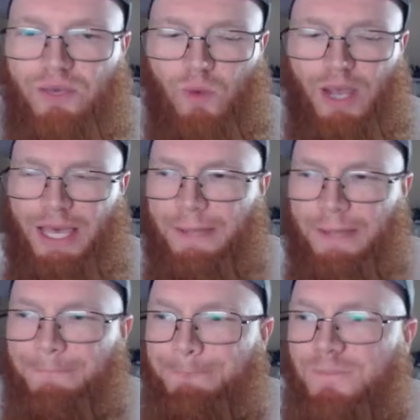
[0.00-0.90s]
way
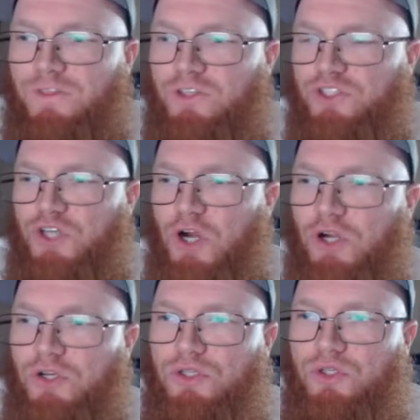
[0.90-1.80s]
to
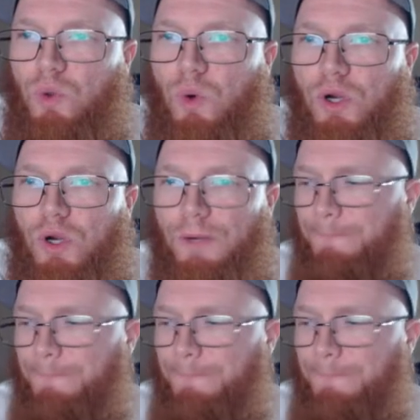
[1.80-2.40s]
start your